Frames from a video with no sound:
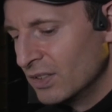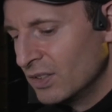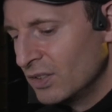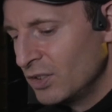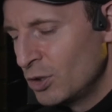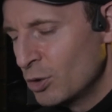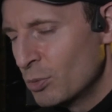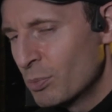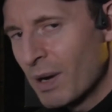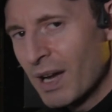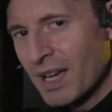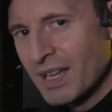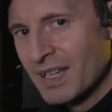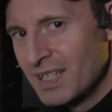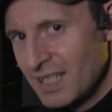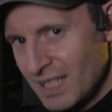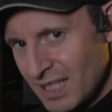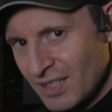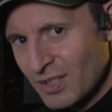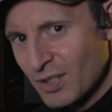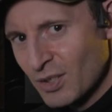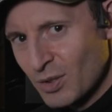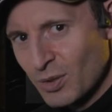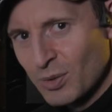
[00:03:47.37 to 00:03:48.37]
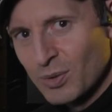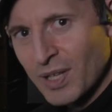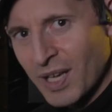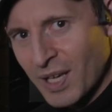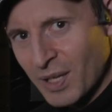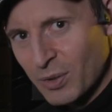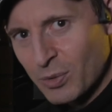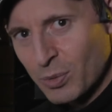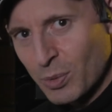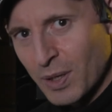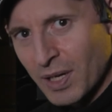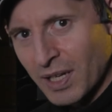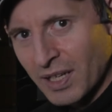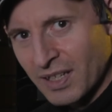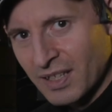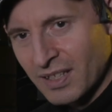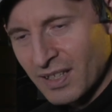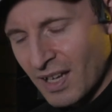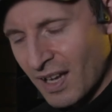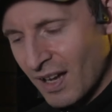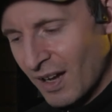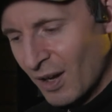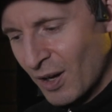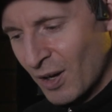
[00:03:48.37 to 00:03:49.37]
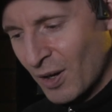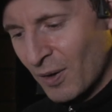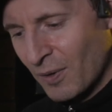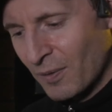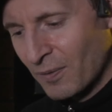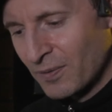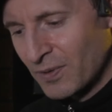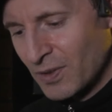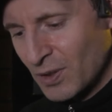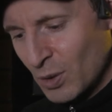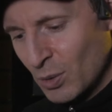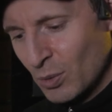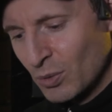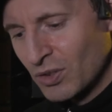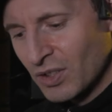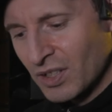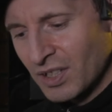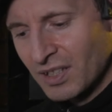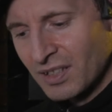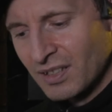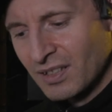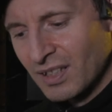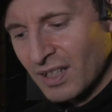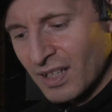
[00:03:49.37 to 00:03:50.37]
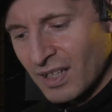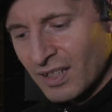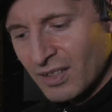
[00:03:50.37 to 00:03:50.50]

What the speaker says: you might need to do that trick of using